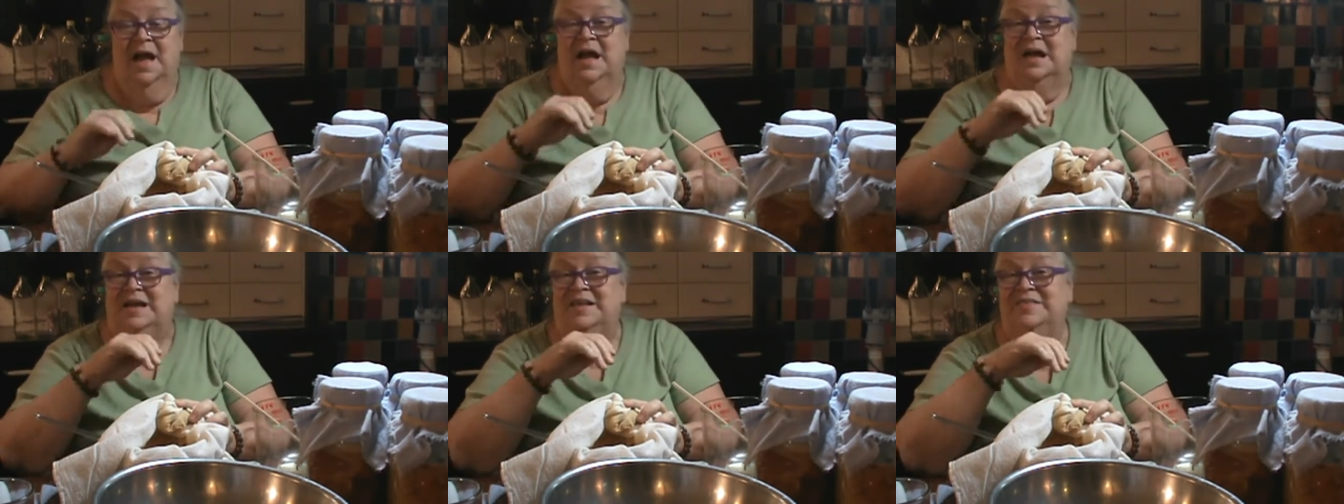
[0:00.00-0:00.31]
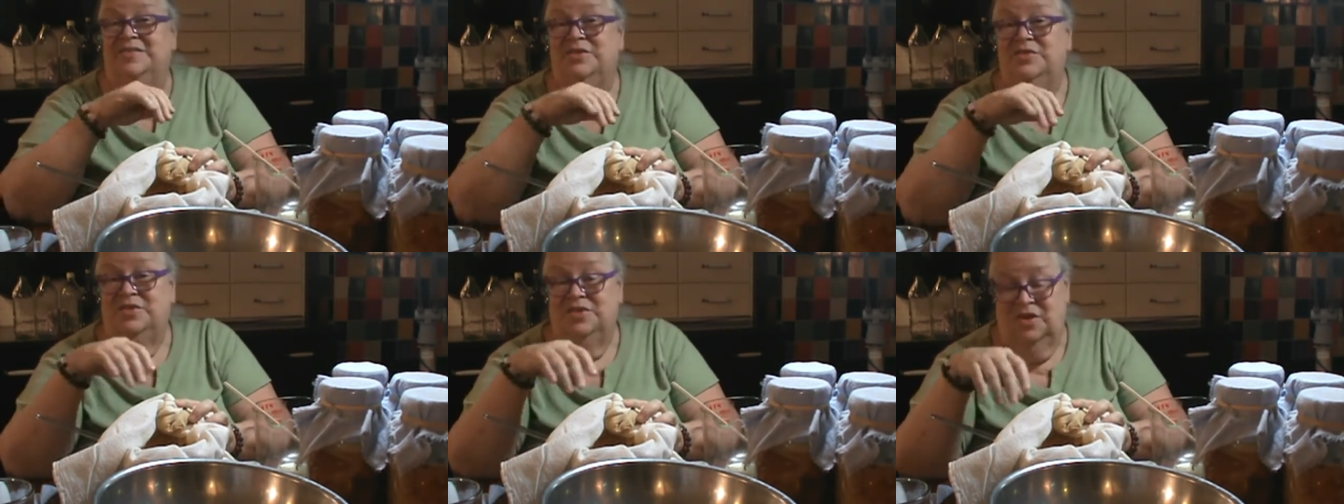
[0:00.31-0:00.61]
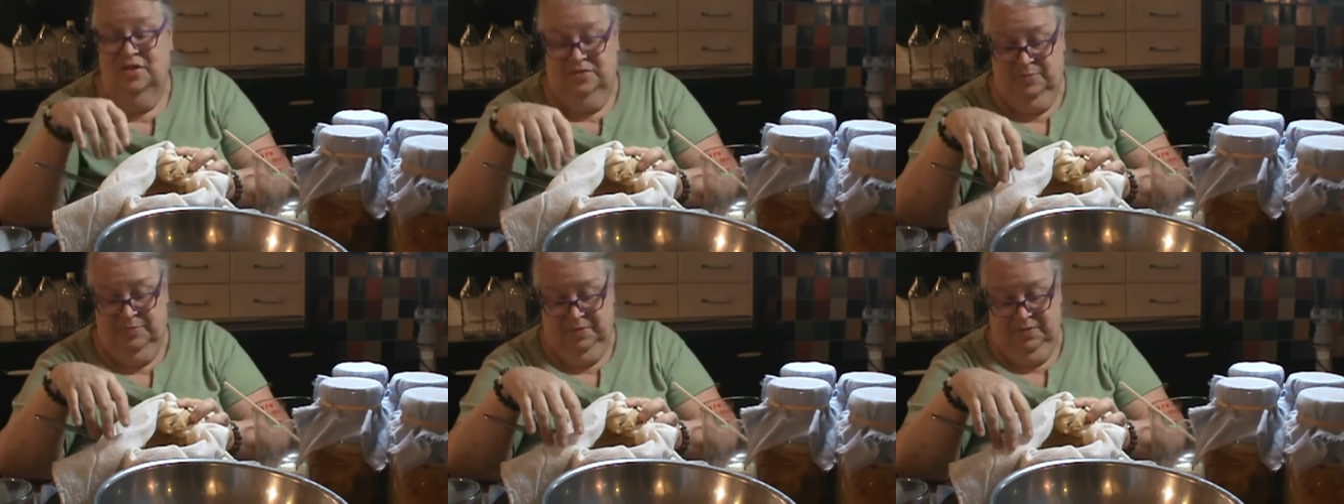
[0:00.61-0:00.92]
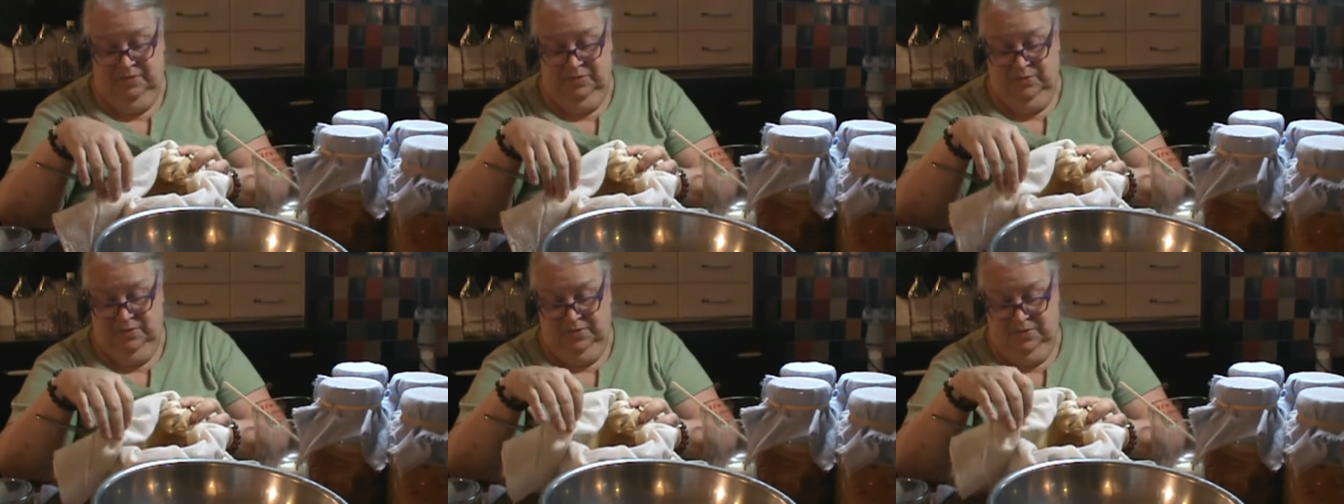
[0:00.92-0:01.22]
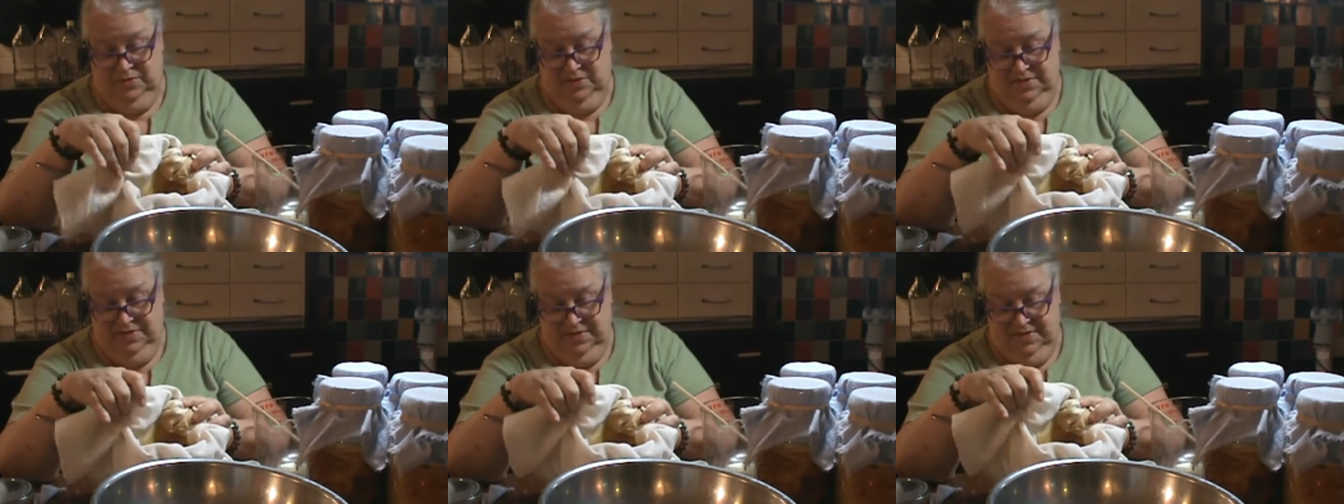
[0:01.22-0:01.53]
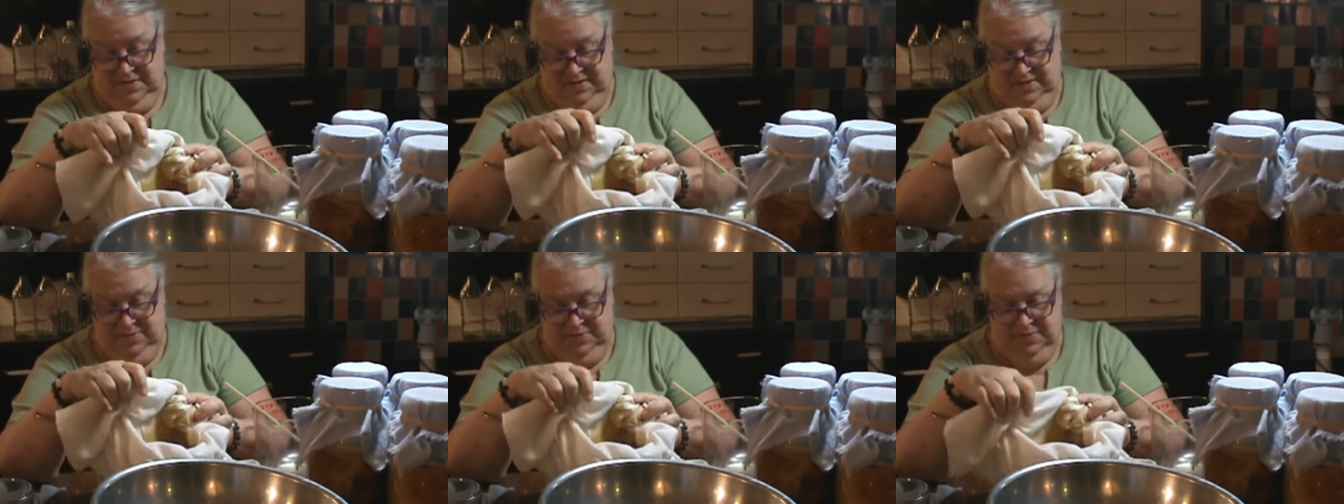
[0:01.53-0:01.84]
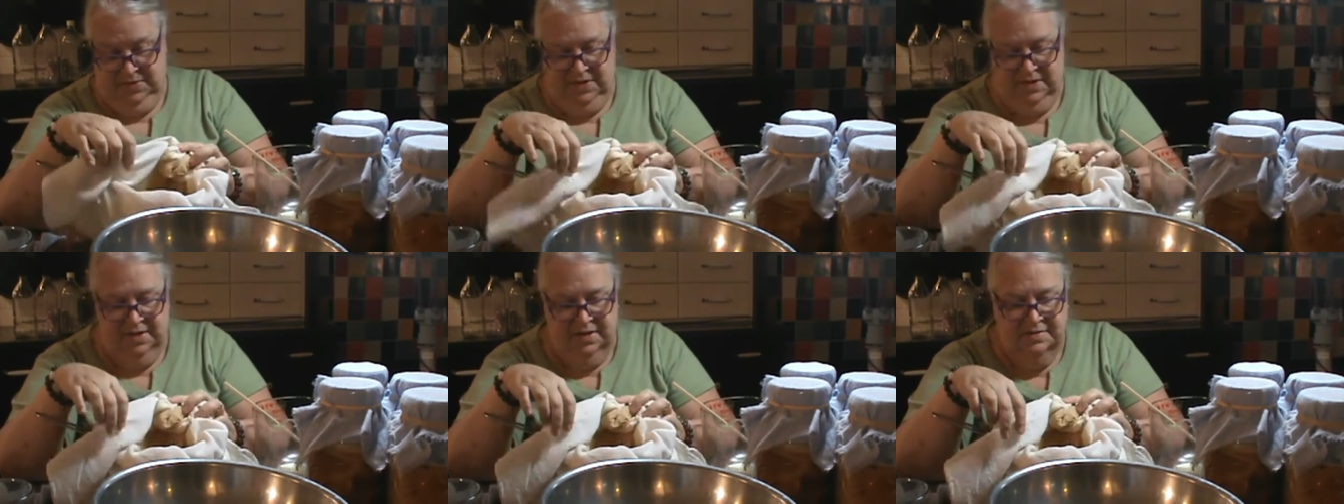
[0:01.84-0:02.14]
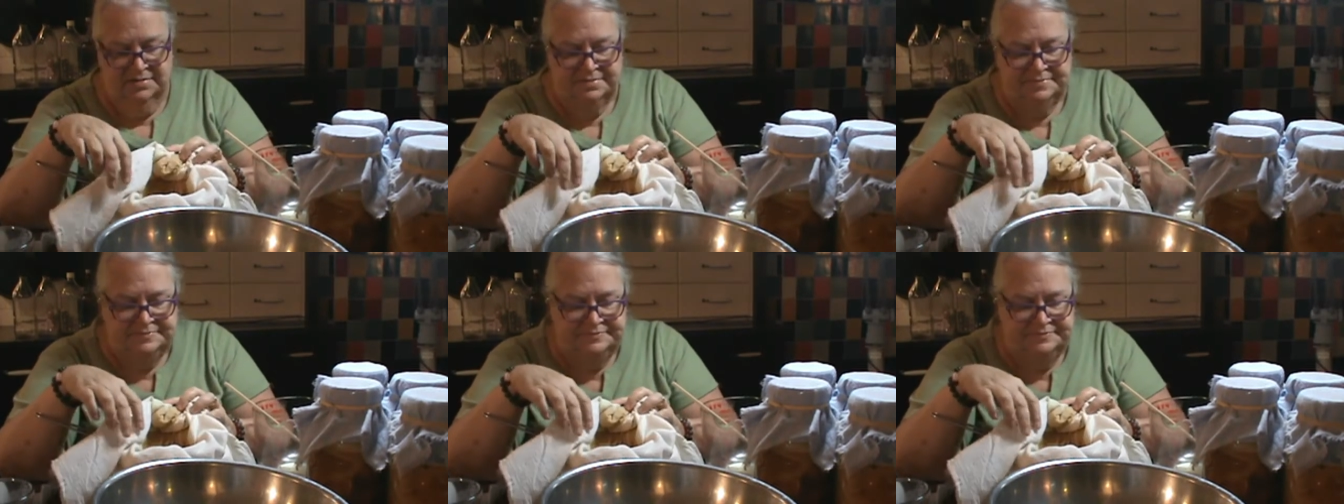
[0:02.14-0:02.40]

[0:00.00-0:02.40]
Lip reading: Considering all the pills are in there, I think that's pretty good.